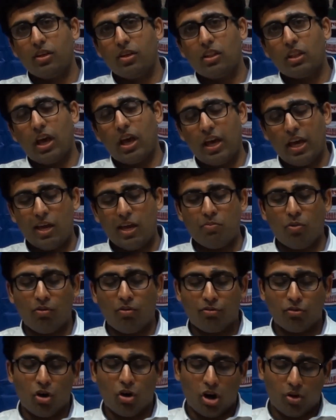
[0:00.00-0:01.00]
The aim
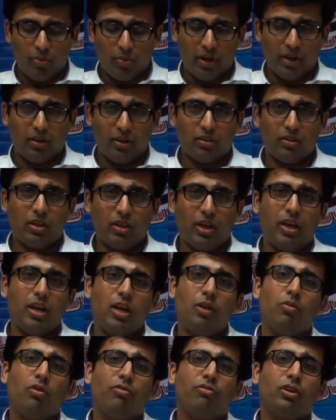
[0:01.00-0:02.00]
of government, the
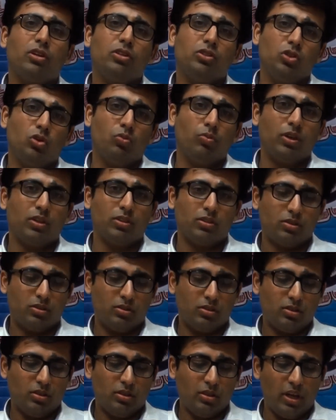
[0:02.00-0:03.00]
aim of consumers,
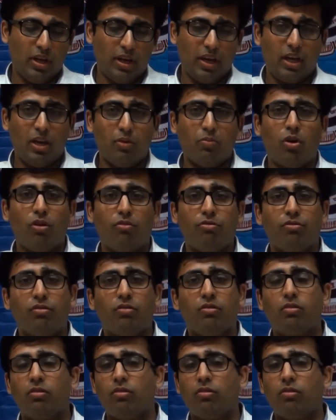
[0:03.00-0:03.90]
the aim of